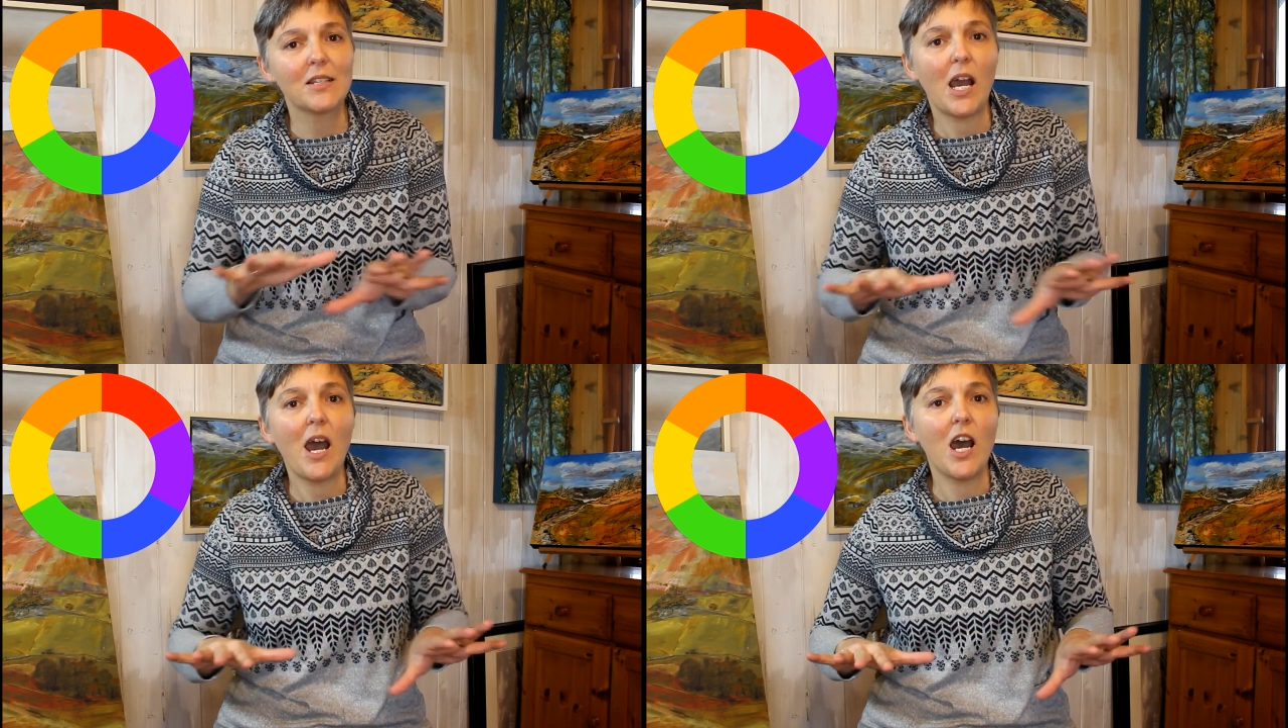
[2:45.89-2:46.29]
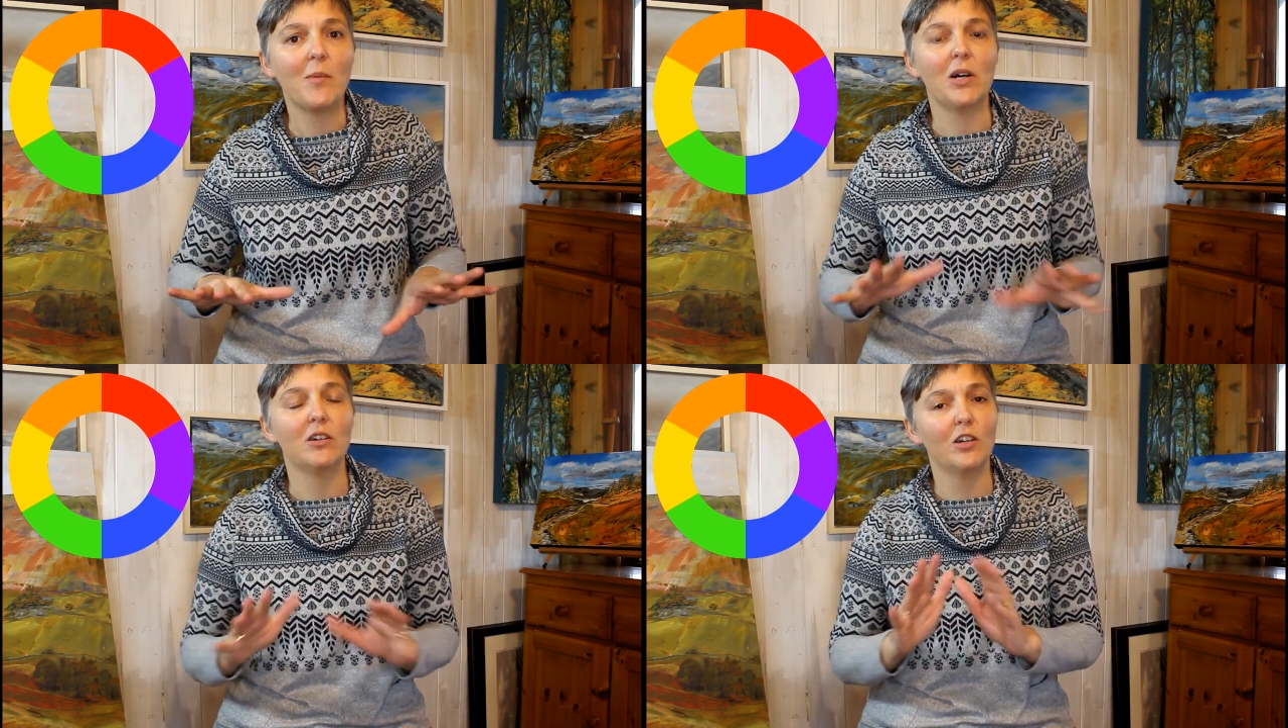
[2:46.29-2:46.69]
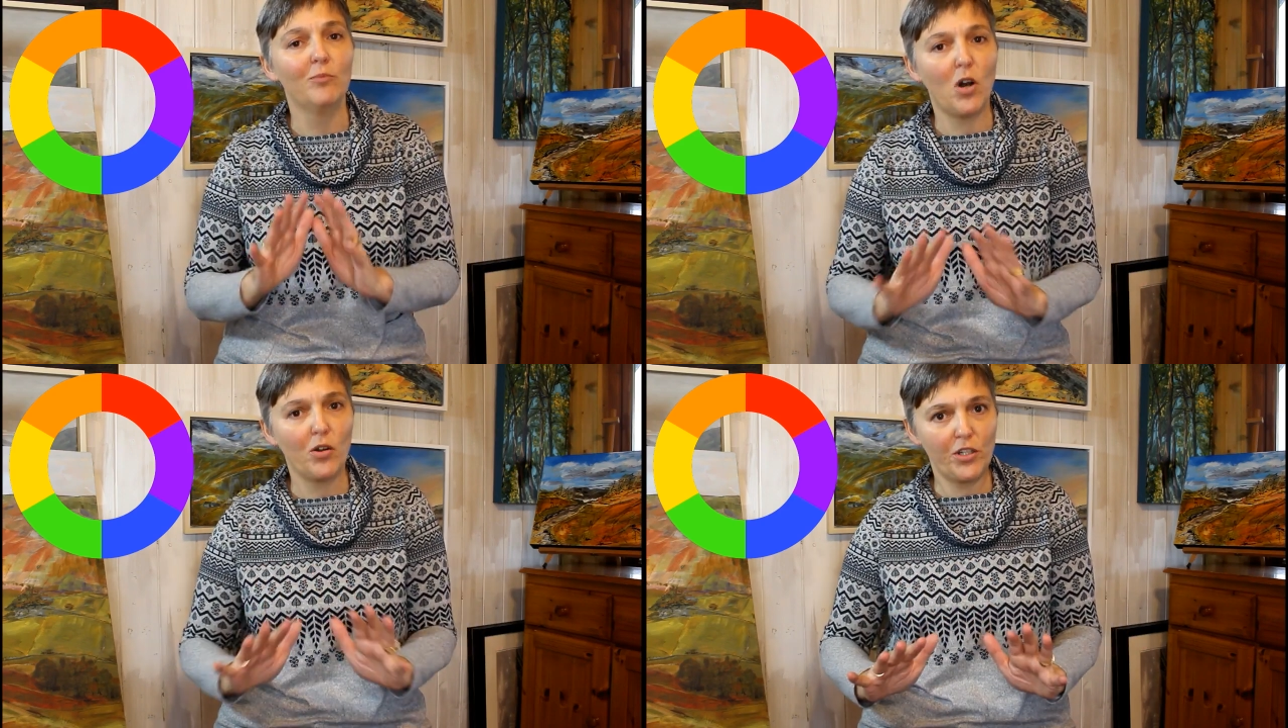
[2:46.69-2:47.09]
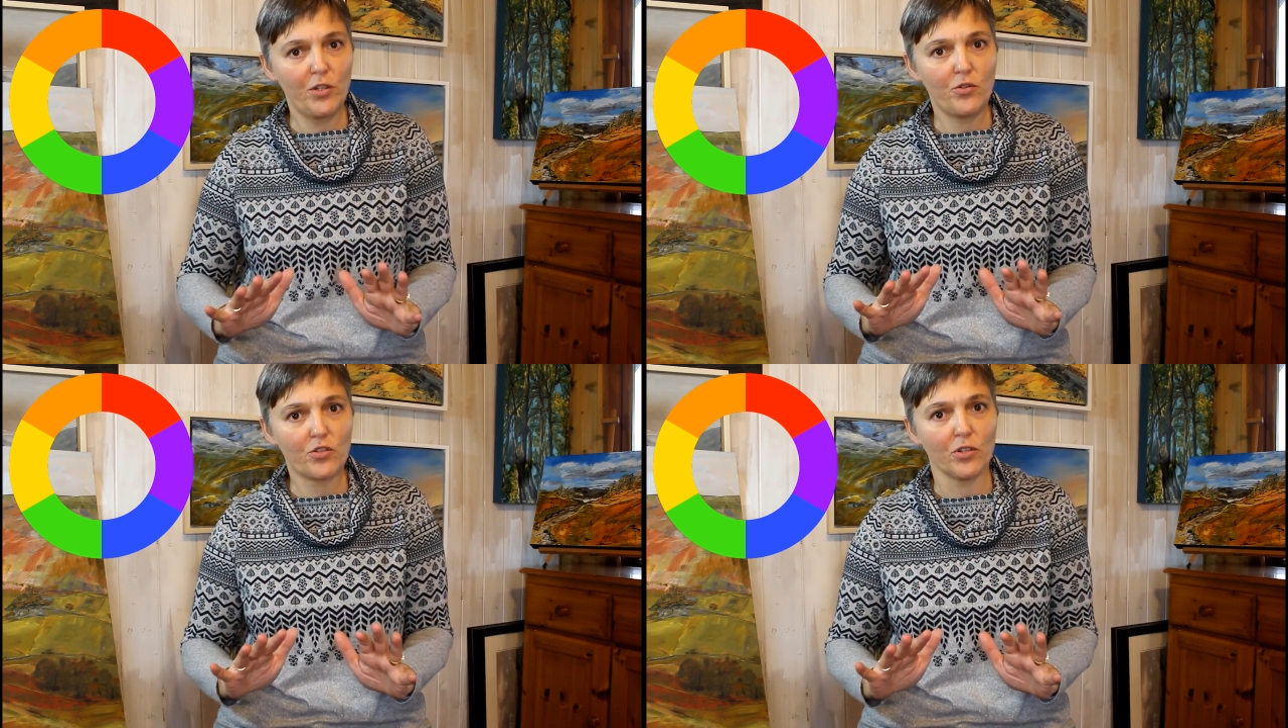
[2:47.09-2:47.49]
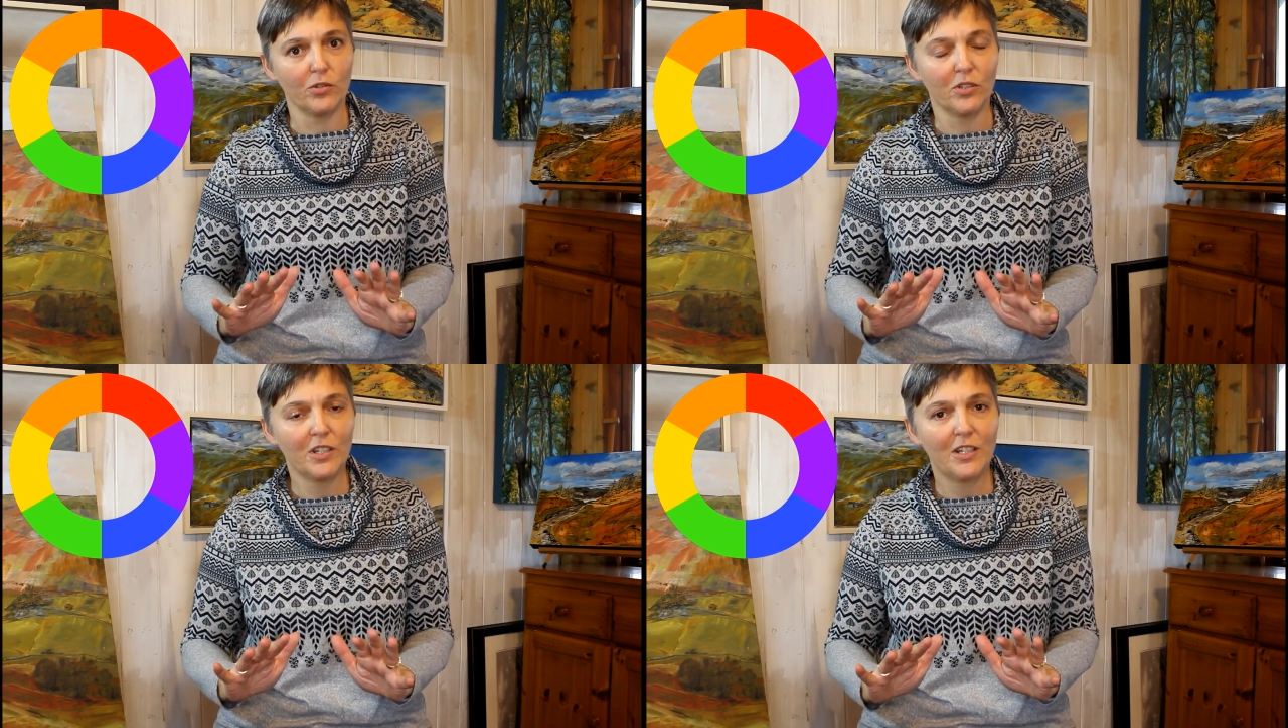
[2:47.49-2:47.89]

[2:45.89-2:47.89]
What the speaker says: calmer and more neutral.